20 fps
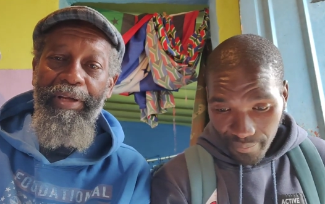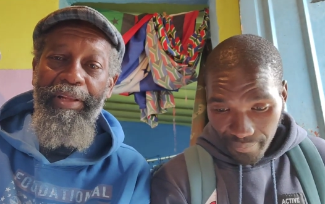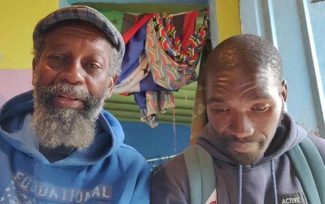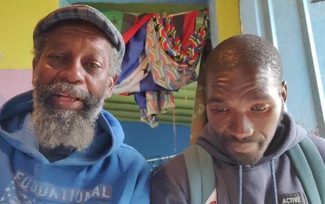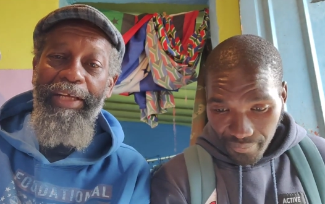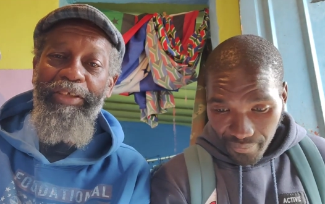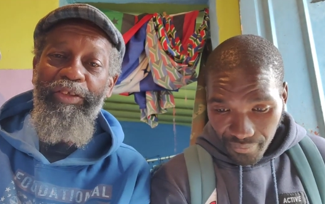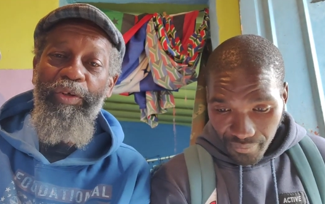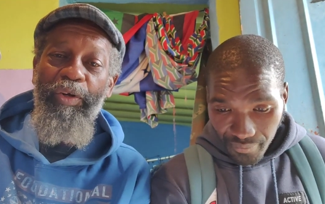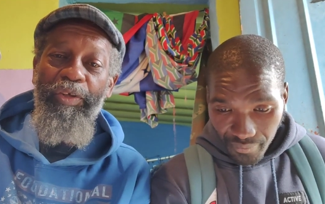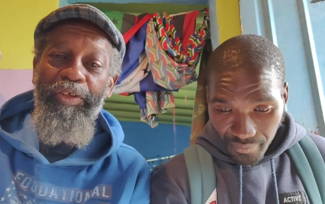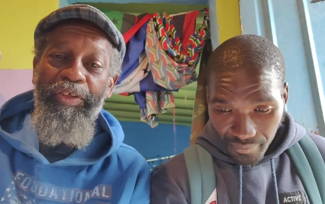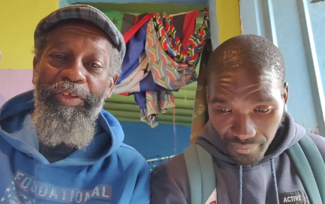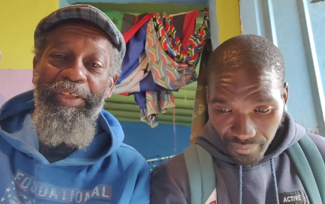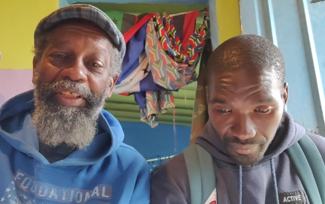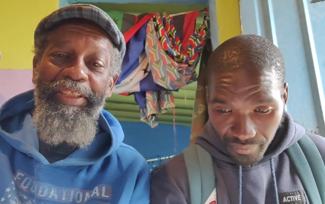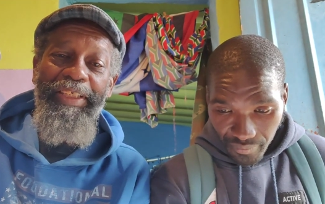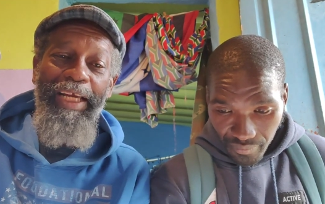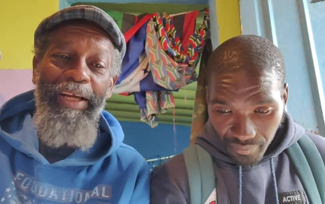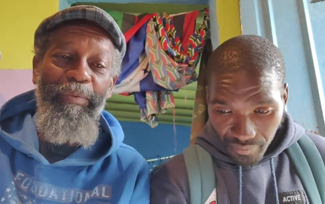Speaker 1: And that's
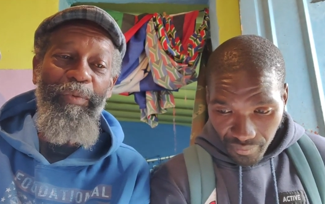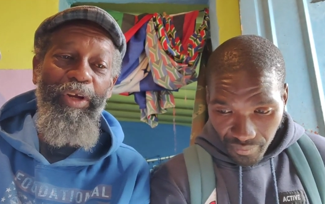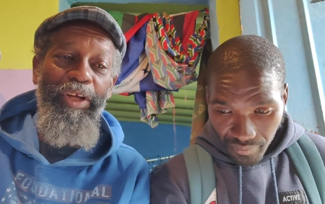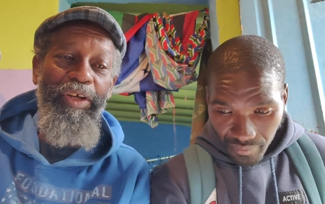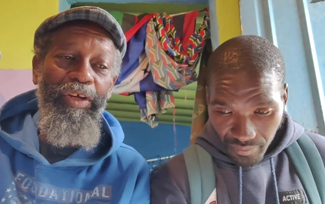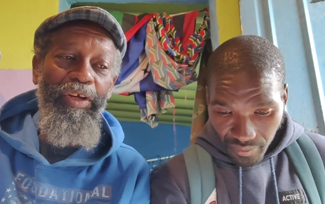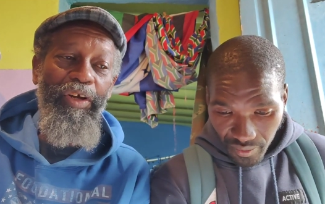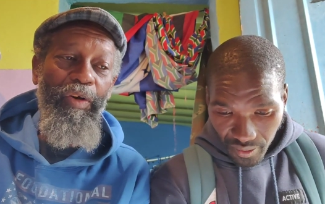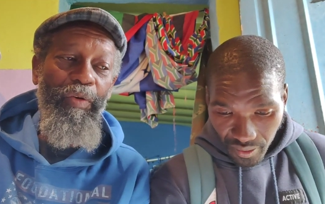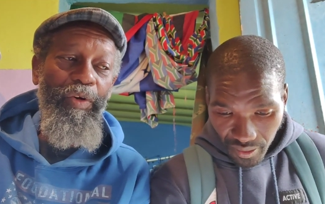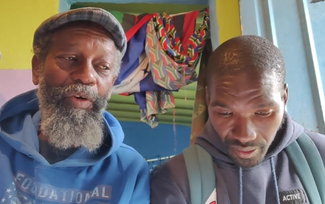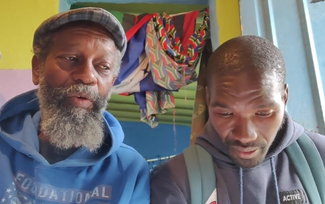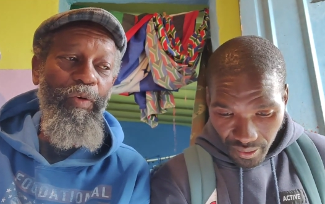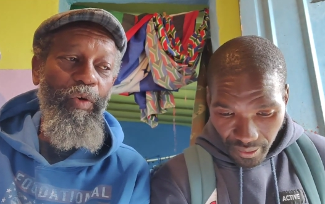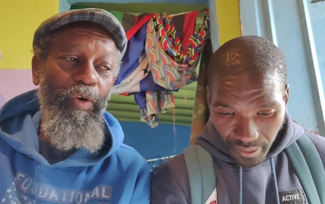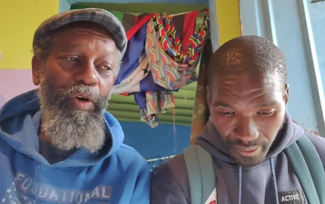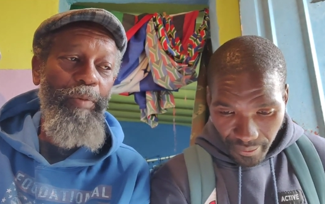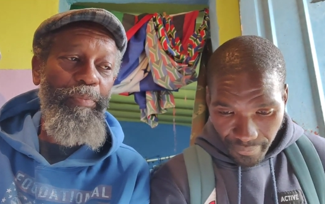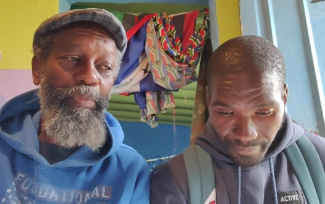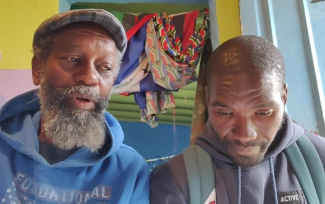also the site where you can go
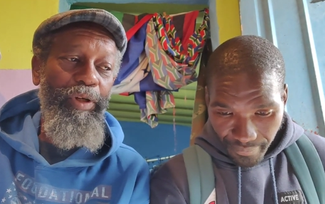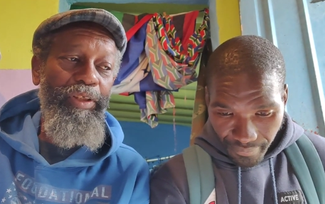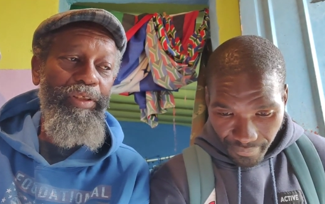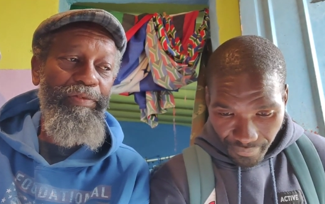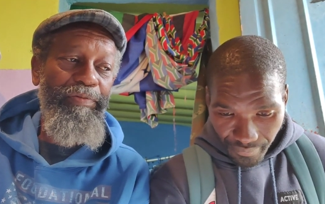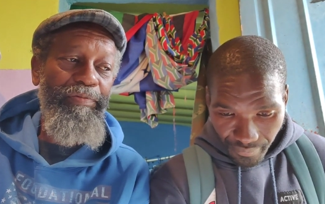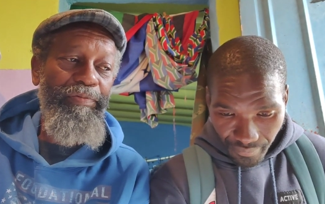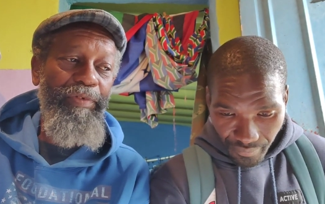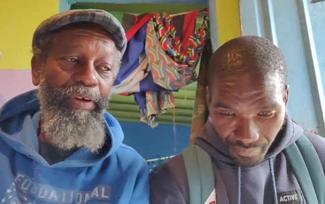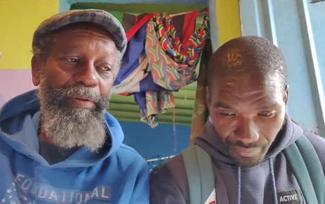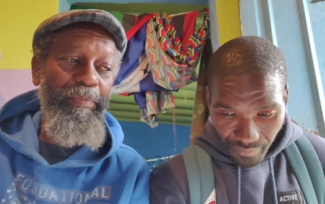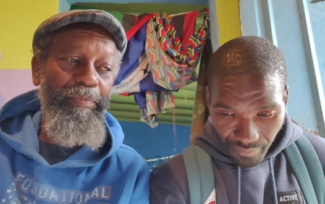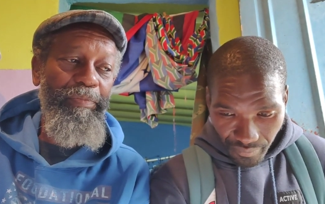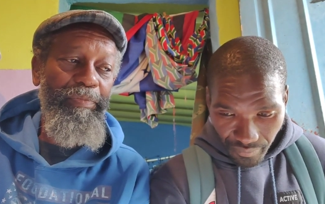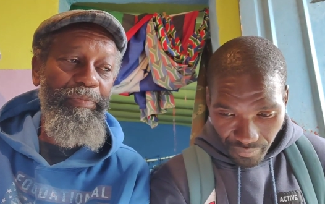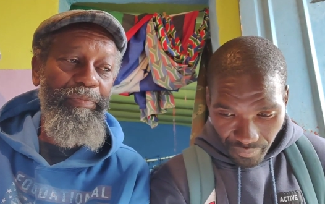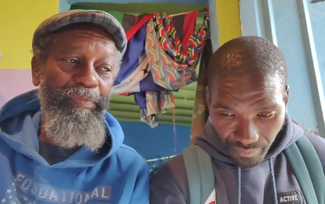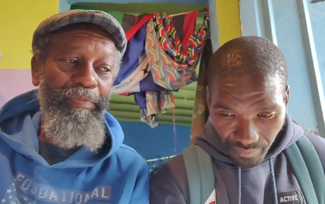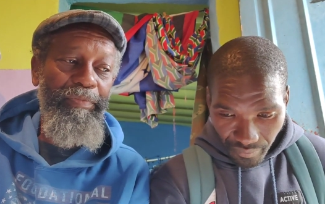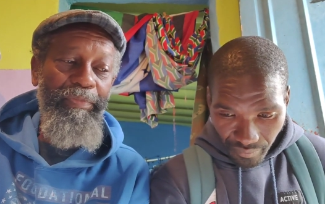and order books from,